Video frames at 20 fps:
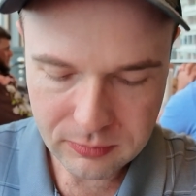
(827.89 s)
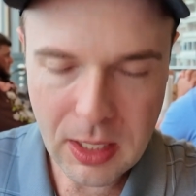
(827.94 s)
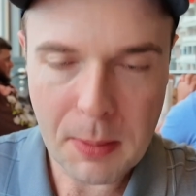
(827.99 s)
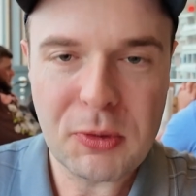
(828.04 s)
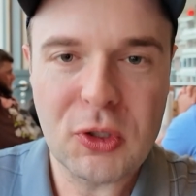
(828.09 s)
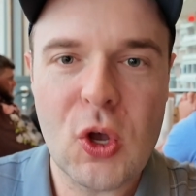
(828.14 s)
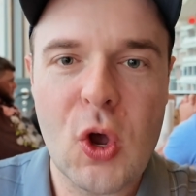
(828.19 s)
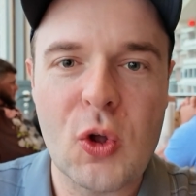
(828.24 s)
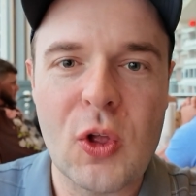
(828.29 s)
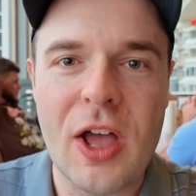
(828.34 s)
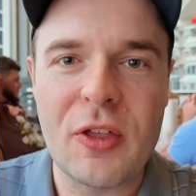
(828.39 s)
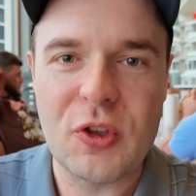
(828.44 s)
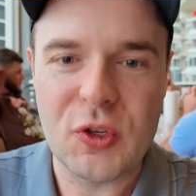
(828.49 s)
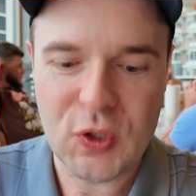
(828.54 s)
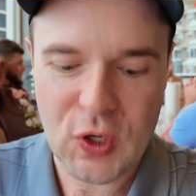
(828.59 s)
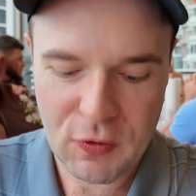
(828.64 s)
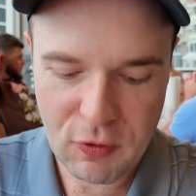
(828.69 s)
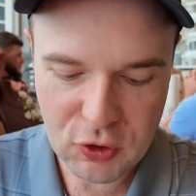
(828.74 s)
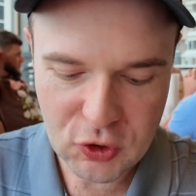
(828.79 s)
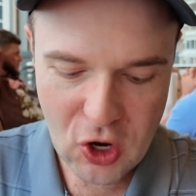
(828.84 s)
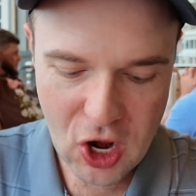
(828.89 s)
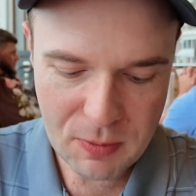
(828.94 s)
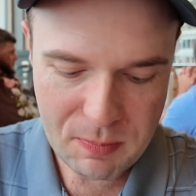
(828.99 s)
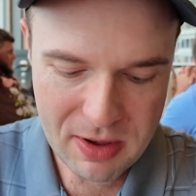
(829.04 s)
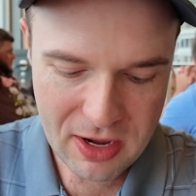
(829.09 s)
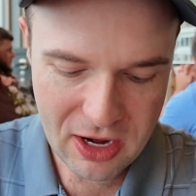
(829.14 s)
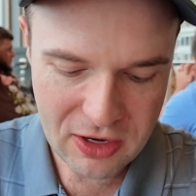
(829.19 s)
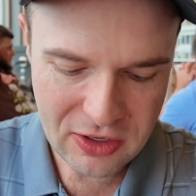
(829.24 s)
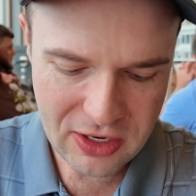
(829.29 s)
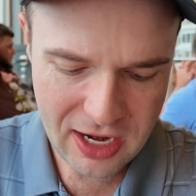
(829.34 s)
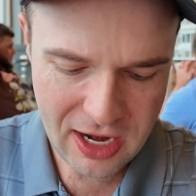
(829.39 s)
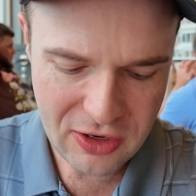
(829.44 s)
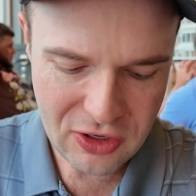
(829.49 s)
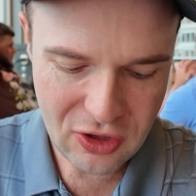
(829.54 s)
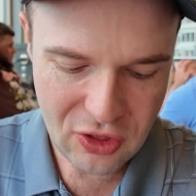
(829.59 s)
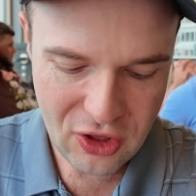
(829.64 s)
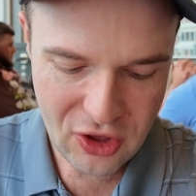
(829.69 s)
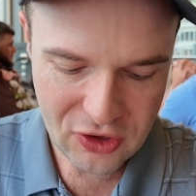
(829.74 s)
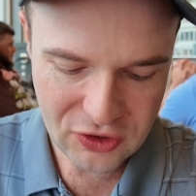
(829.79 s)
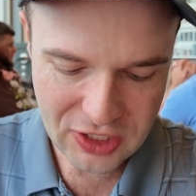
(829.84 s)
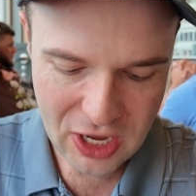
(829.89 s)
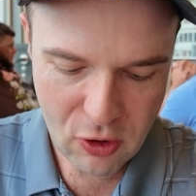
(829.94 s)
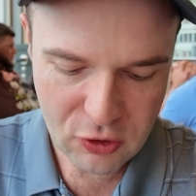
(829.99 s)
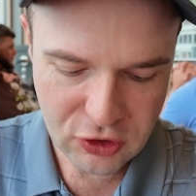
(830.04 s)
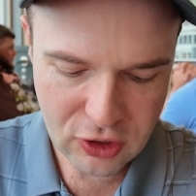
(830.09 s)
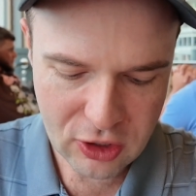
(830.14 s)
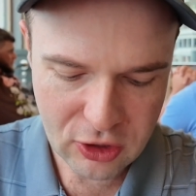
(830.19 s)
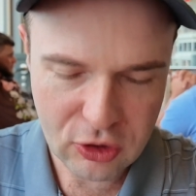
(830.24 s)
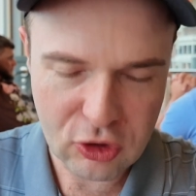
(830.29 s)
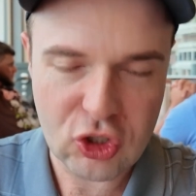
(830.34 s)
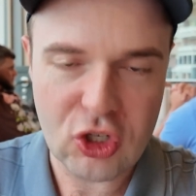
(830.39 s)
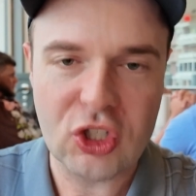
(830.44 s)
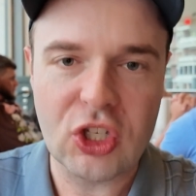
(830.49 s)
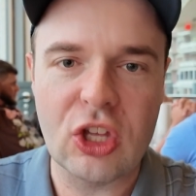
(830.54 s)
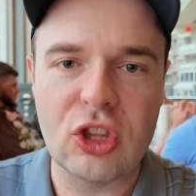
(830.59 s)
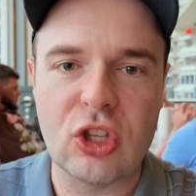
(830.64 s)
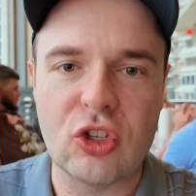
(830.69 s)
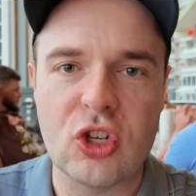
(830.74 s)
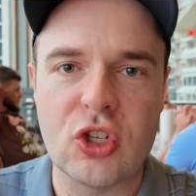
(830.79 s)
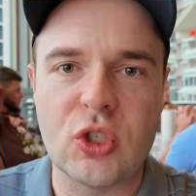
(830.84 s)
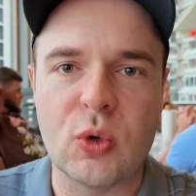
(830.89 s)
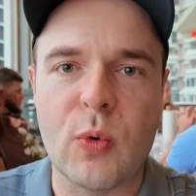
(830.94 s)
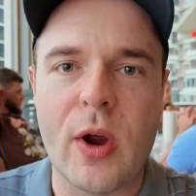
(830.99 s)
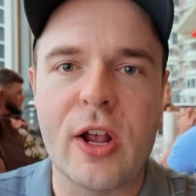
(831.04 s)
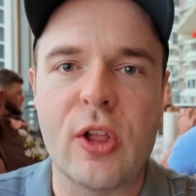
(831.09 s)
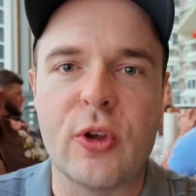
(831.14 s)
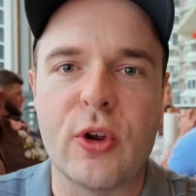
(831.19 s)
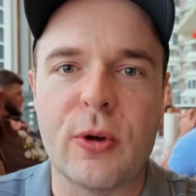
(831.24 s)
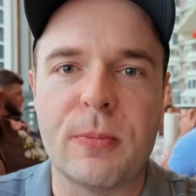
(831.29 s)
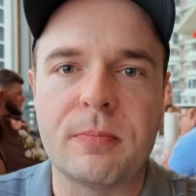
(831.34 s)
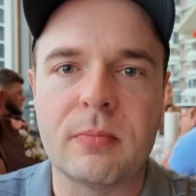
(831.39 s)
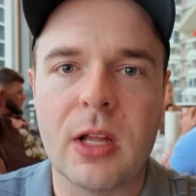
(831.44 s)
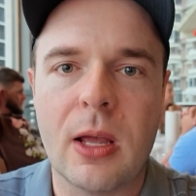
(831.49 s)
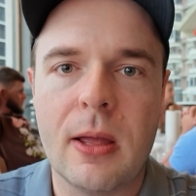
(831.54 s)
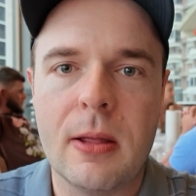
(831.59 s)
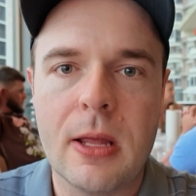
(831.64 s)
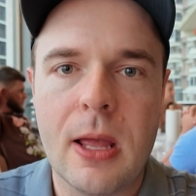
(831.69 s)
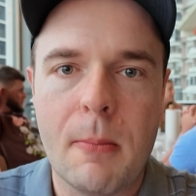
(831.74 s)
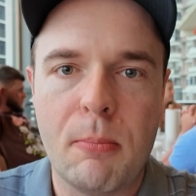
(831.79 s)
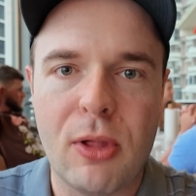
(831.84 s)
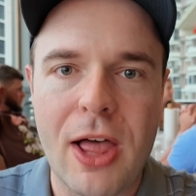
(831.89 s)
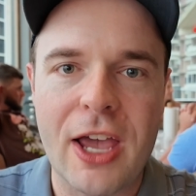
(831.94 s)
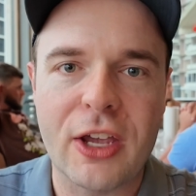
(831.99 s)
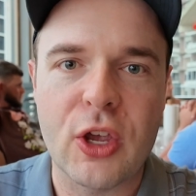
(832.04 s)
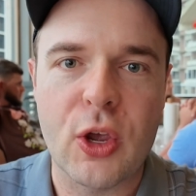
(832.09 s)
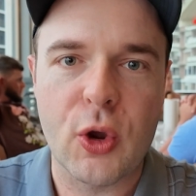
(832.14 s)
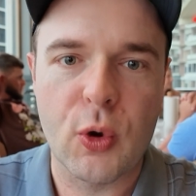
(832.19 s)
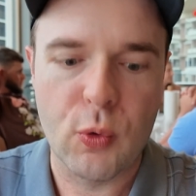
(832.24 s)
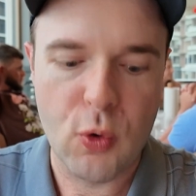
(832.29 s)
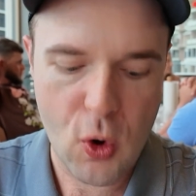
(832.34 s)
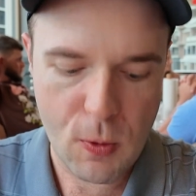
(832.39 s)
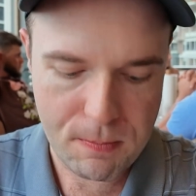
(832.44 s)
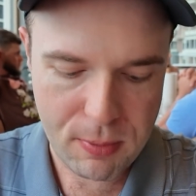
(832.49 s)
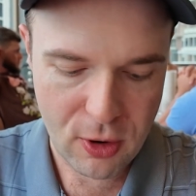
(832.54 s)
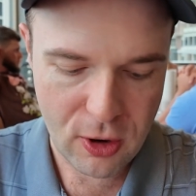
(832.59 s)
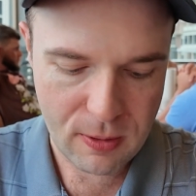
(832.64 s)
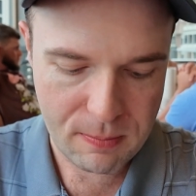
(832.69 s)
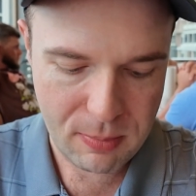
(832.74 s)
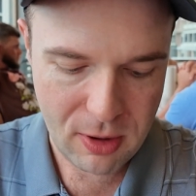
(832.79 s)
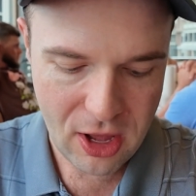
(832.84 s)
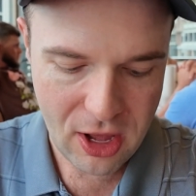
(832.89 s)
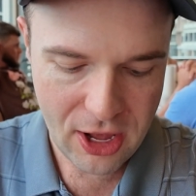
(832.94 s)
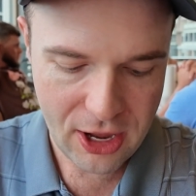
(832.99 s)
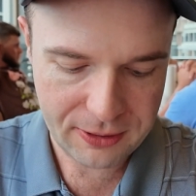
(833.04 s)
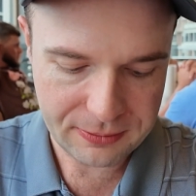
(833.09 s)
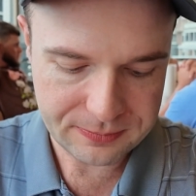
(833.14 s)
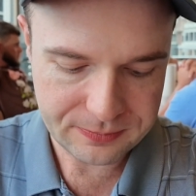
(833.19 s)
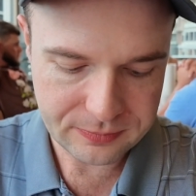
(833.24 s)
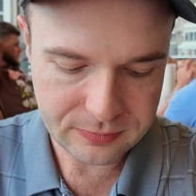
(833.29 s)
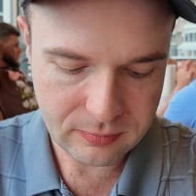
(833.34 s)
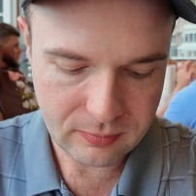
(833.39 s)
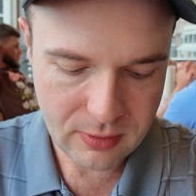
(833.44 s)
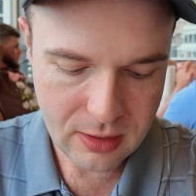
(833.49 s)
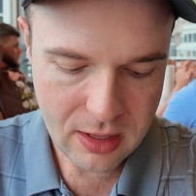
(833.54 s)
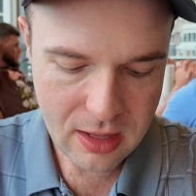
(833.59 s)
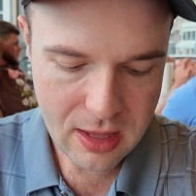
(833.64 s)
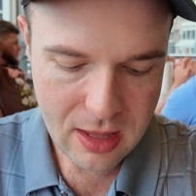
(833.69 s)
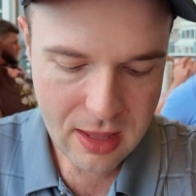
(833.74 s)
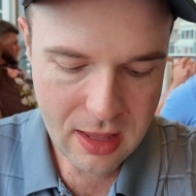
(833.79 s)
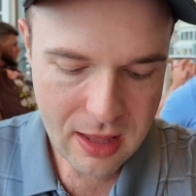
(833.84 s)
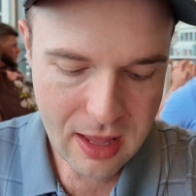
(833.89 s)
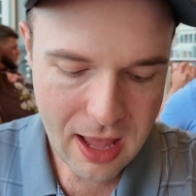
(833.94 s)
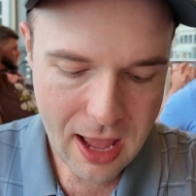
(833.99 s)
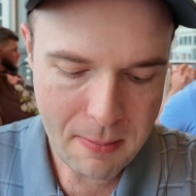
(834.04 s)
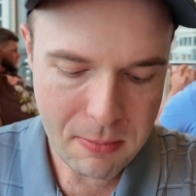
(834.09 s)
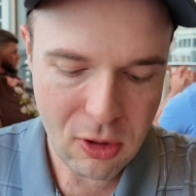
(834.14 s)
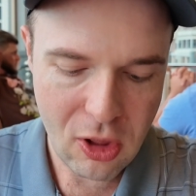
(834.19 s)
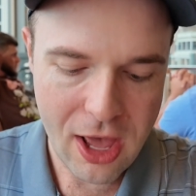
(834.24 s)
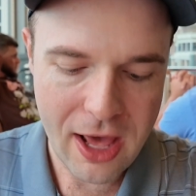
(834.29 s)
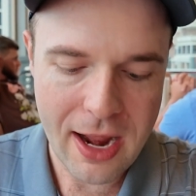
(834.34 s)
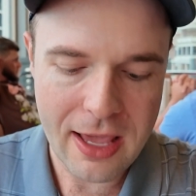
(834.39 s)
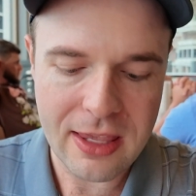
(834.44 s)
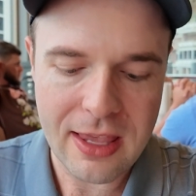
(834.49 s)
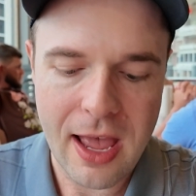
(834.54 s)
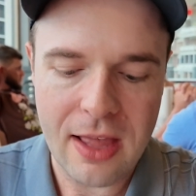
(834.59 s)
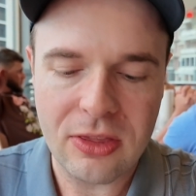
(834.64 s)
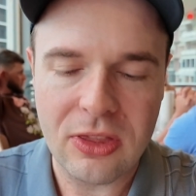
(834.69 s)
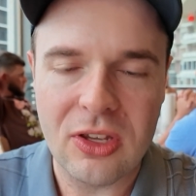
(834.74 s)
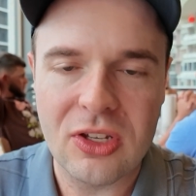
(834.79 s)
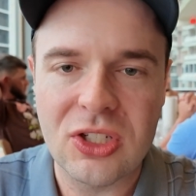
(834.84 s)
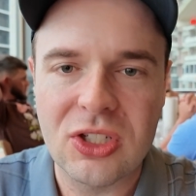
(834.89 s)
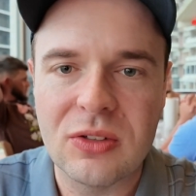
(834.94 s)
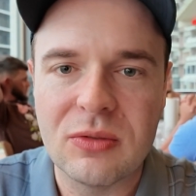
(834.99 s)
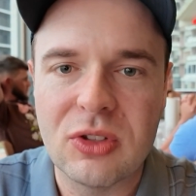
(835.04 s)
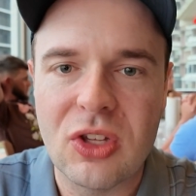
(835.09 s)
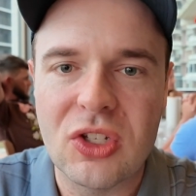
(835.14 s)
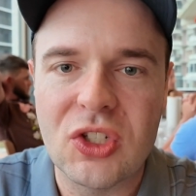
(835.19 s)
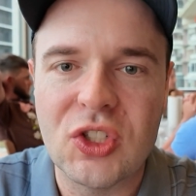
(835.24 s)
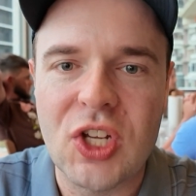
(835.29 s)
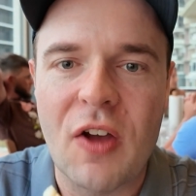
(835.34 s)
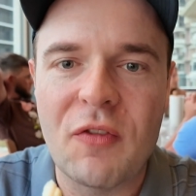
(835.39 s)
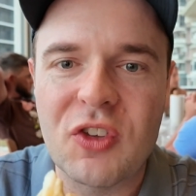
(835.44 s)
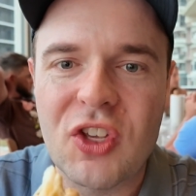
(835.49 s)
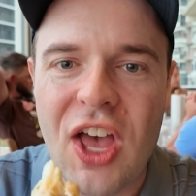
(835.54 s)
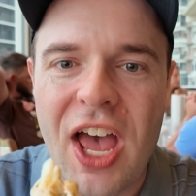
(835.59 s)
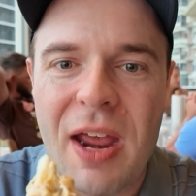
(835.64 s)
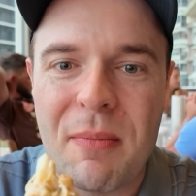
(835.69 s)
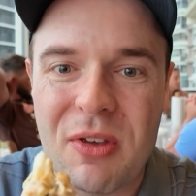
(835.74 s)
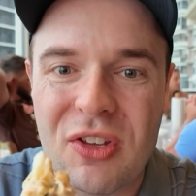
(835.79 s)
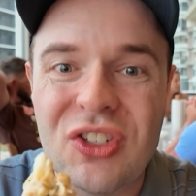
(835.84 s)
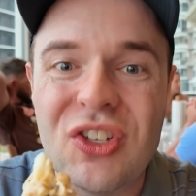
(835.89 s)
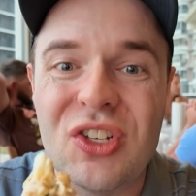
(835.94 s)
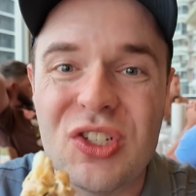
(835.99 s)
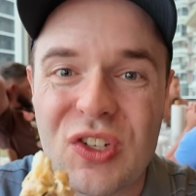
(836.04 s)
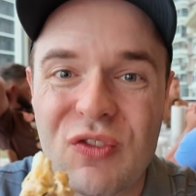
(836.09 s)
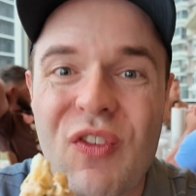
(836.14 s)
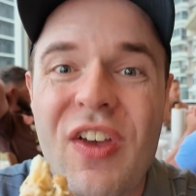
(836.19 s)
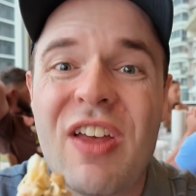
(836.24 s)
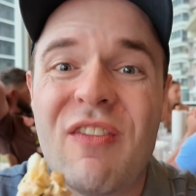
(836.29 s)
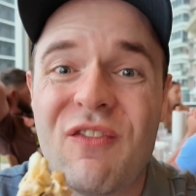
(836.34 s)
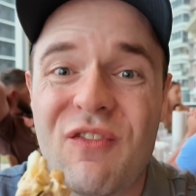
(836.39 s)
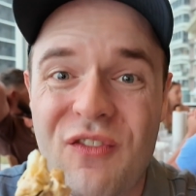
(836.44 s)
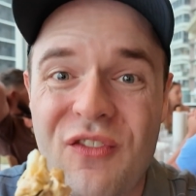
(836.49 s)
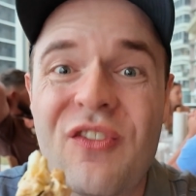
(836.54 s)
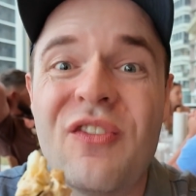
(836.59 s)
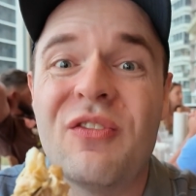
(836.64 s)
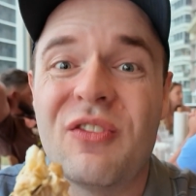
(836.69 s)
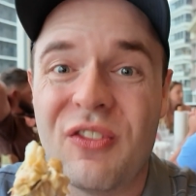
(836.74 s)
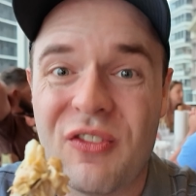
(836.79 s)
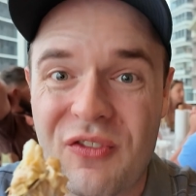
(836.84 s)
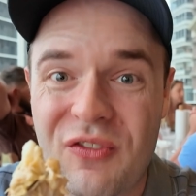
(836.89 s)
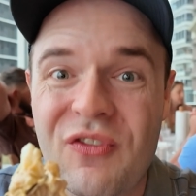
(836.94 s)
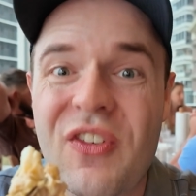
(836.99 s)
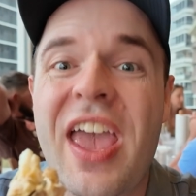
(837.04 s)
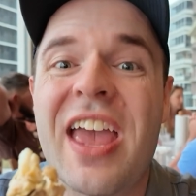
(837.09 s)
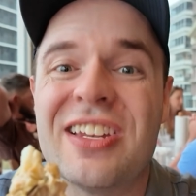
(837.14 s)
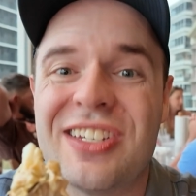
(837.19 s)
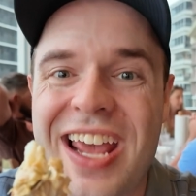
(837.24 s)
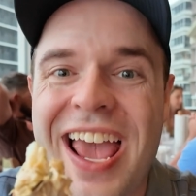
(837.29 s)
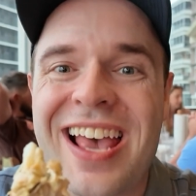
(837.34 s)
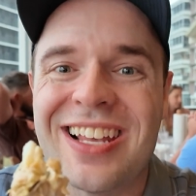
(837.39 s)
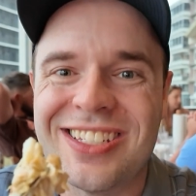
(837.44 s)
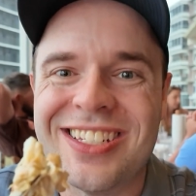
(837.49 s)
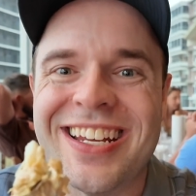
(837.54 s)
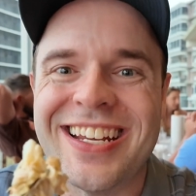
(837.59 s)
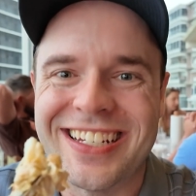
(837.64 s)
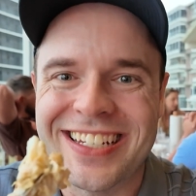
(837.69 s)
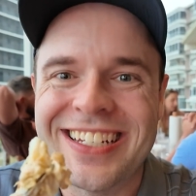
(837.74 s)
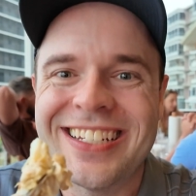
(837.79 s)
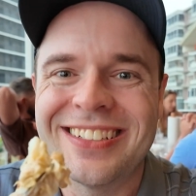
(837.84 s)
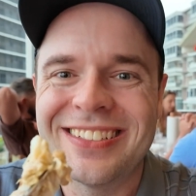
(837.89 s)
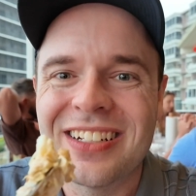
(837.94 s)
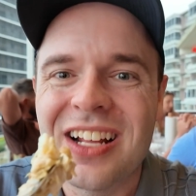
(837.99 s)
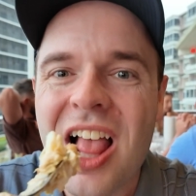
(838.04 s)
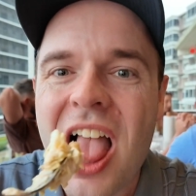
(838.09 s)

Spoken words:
I'm so glad the server talked me into this. I was gonna just get a regular blackened grouper, but I'm glad I got the stuffed kind. This is fantastic.